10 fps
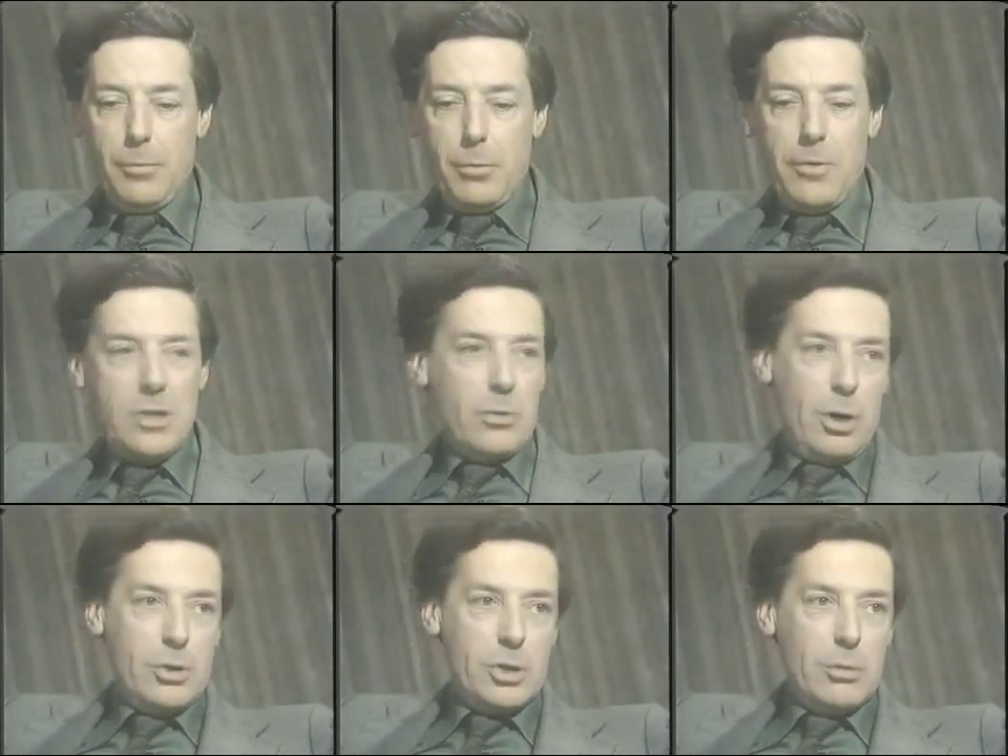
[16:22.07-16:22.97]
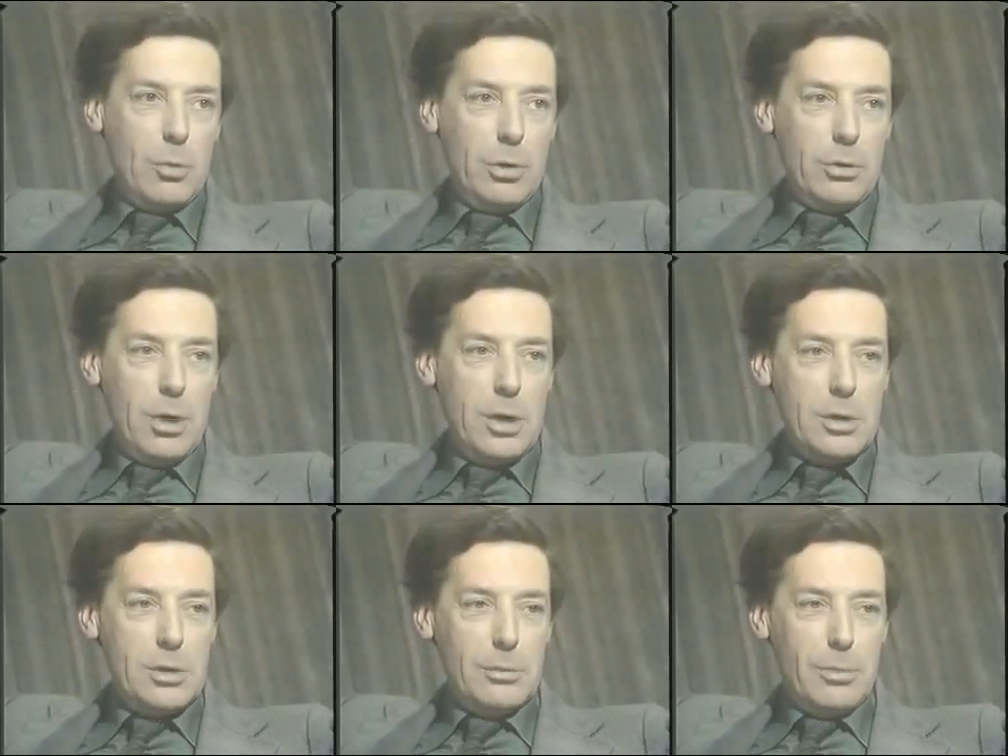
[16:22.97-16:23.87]
Professor Austin, what
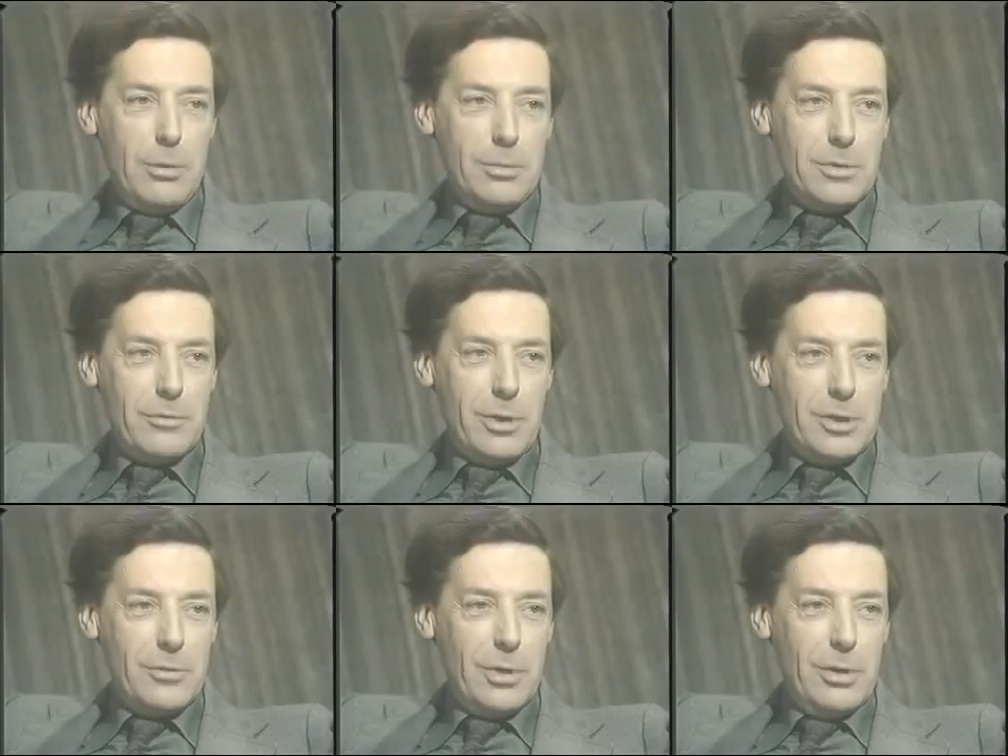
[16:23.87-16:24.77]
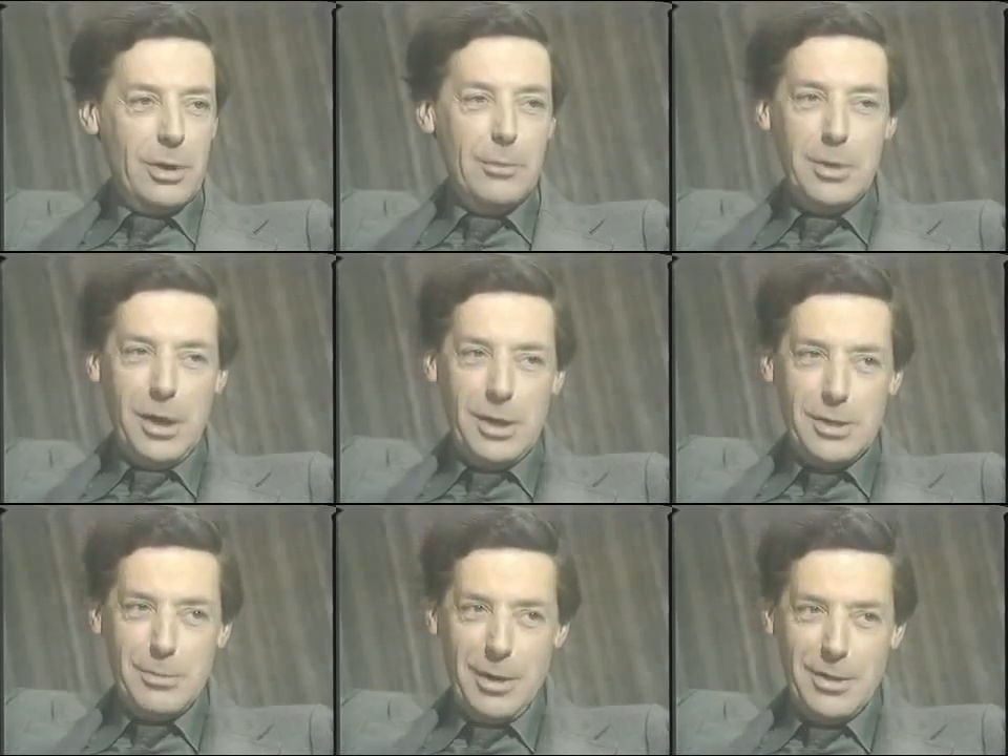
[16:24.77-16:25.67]
great problems of philosophy are
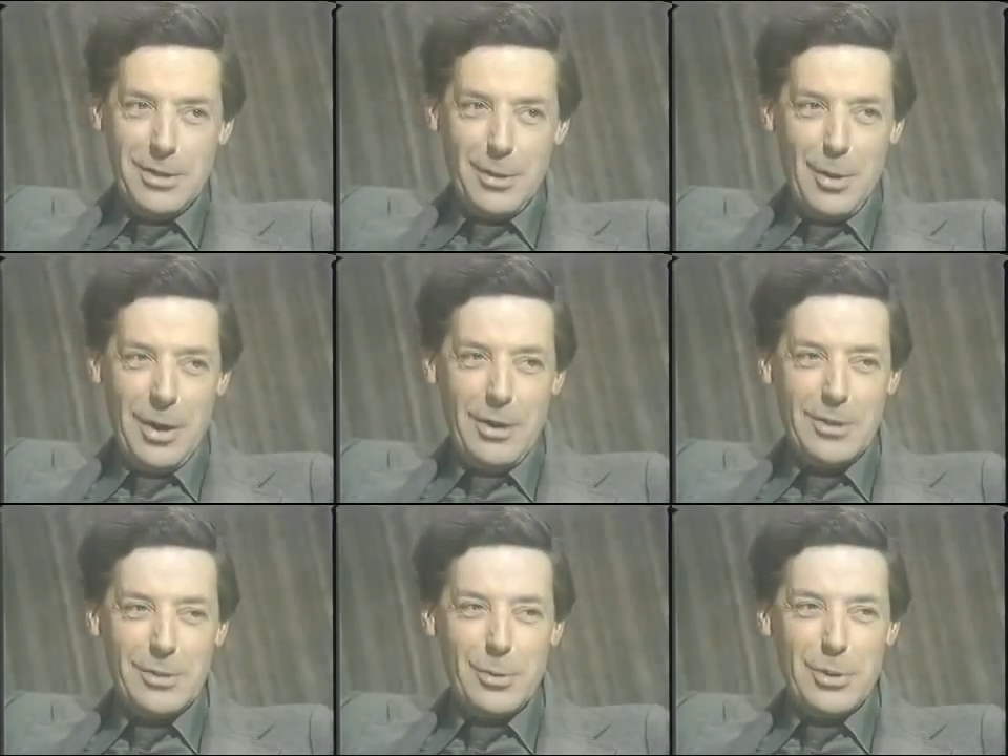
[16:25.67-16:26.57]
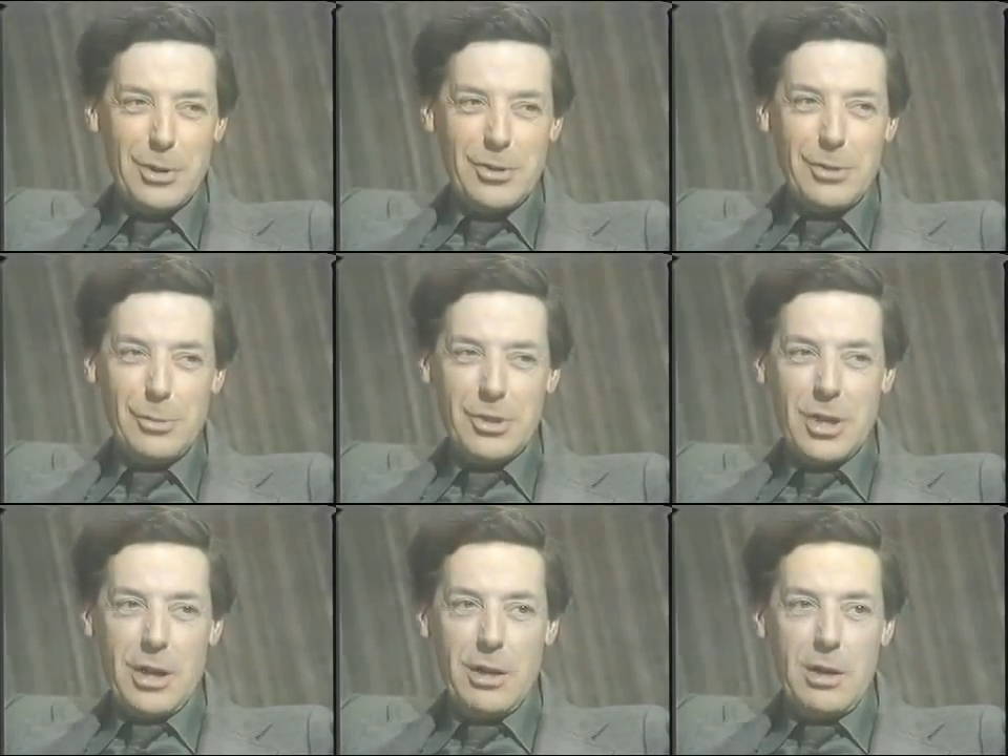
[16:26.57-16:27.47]
illuminated by these inquiries, to which Austin would say,